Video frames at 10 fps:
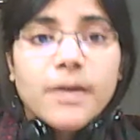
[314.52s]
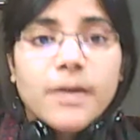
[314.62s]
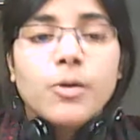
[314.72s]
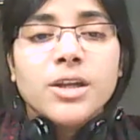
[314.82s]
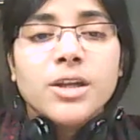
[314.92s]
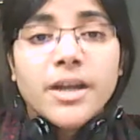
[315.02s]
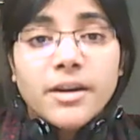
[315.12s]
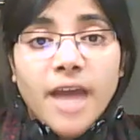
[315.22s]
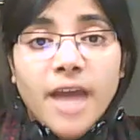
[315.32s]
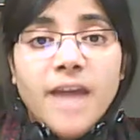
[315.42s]
or the
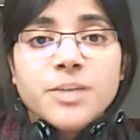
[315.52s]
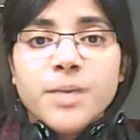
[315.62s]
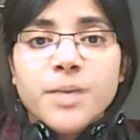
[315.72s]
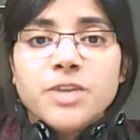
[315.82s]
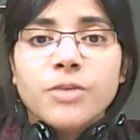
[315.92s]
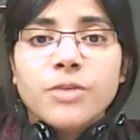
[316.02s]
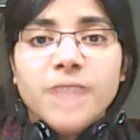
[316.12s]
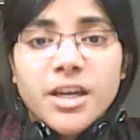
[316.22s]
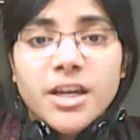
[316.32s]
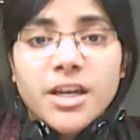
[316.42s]
entire space of the
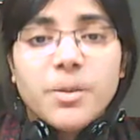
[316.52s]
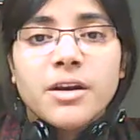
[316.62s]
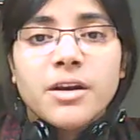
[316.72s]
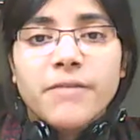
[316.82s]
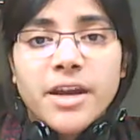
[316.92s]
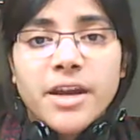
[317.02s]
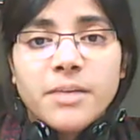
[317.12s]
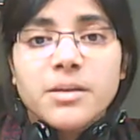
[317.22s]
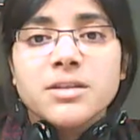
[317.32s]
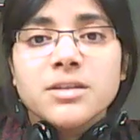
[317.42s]
independent
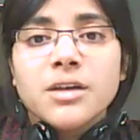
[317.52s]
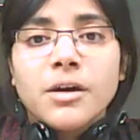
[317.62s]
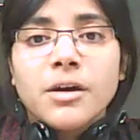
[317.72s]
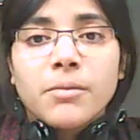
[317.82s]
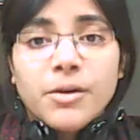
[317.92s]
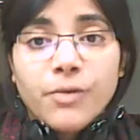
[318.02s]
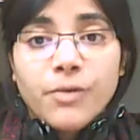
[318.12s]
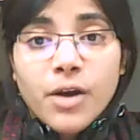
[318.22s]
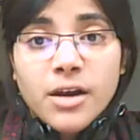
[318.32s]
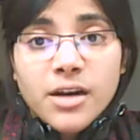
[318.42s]
variables but for
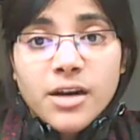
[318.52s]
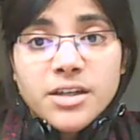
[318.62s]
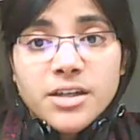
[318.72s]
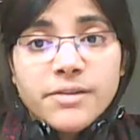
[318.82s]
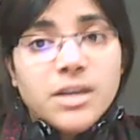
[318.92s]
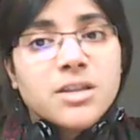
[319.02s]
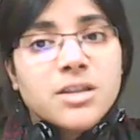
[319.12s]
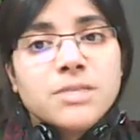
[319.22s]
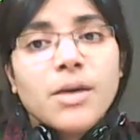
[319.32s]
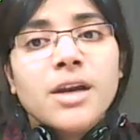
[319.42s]
a relatively
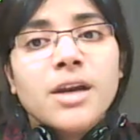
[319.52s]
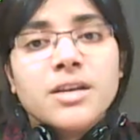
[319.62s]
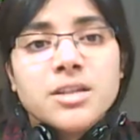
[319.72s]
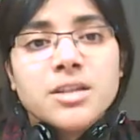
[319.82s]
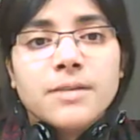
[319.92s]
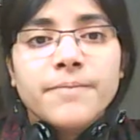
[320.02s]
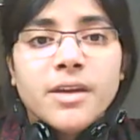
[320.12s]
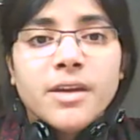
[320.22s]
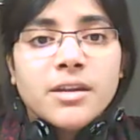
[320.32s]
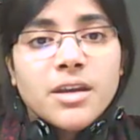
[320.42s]
small reason
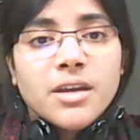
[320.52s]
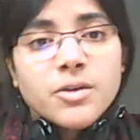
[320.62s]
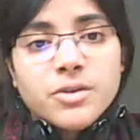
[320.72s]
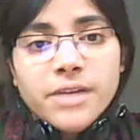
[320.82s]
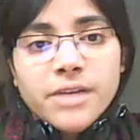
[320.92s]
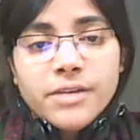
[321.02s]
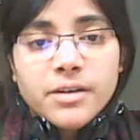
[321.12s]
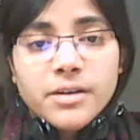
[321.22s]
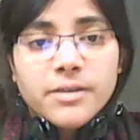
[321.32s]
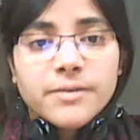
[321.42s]
they usually work
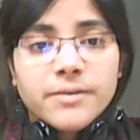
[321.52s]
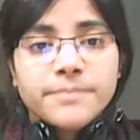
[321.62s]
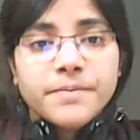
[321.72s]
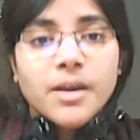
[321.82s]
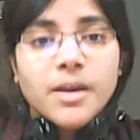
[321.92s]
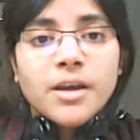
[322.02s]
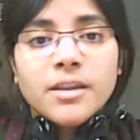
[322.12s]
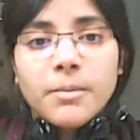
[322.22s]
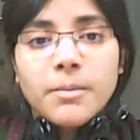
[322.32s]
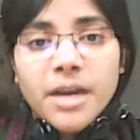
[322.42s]

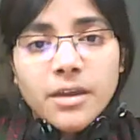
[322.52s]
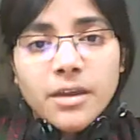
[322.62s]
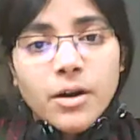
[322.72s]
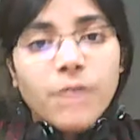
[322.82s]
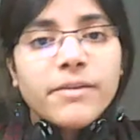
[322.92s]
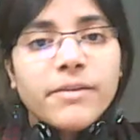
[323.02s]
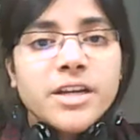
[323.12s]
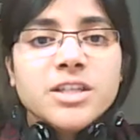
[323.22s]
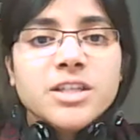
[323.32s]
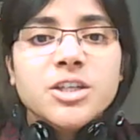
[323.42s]
the method of
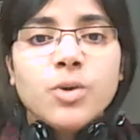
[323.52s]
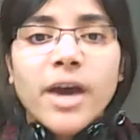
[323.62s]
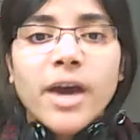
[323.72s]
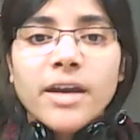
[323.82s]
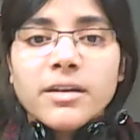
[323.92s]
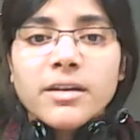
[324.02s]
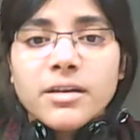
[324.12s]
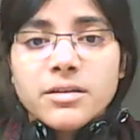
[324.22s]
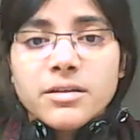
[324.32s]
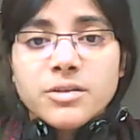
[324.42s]
least square
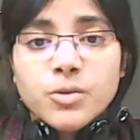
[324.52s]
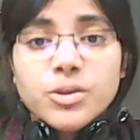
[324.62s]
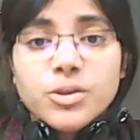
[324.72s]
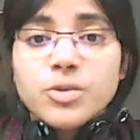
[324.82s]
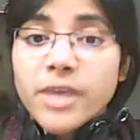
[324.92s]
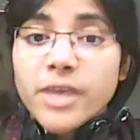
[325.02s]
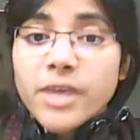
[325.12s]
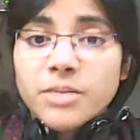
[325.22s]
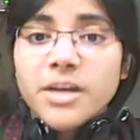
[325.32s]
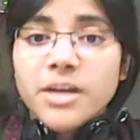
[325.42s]
is used to
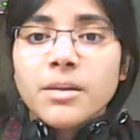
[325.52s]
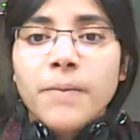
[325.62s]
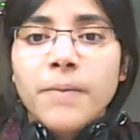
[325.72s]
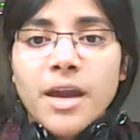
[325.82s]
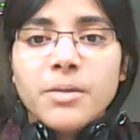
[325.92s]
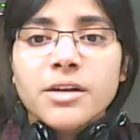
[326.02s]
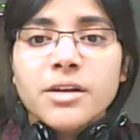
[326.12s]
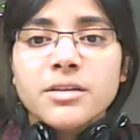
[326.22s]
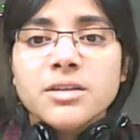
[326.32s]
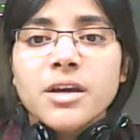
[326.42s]
estimate the
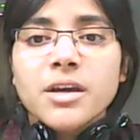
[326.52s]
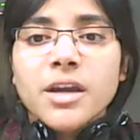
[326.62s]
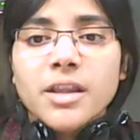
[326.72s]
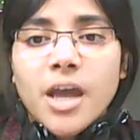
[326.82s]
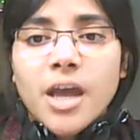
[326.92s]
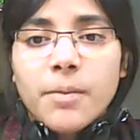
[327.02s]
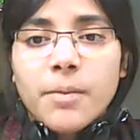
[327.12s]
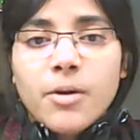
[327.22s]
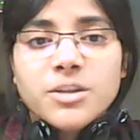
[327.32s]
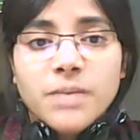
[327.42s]
parameters in the
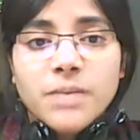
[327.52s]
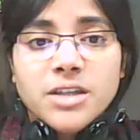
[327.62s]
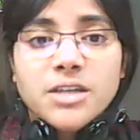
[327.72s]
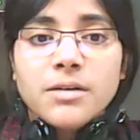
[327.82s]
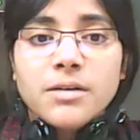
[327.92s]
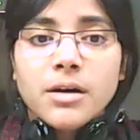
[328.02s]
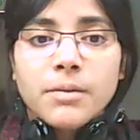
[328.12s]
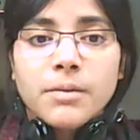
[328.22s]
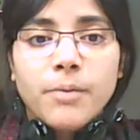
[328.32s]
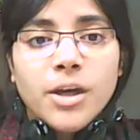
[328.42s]
approximating uh,
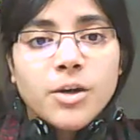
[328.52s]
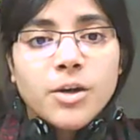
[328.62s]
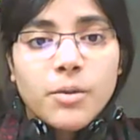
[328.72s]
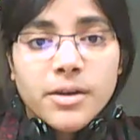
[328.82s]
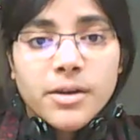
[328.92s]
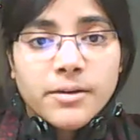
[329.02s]
polynomial.